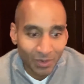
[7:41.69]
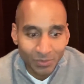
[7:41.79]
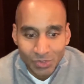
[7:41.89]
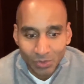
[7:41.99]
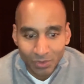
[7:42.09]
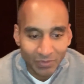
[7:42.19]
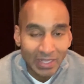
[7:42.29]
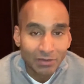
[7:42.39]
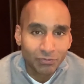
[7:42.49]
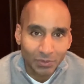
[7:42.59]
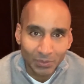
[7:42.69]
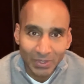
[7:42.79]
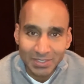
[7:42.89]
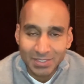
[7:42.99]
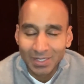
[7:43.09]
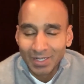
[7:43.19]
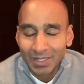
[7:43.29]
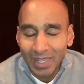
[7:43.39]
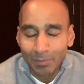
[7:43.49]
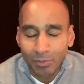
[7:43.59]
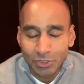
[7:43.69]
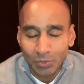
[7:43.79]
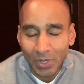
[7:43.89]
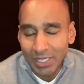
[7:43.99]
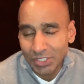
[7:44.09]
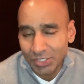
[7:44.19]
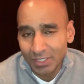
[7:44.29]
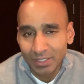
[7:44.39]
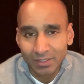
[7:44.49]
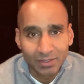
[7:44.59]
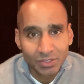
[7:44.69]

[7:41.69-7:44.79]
sort of influence and persuasion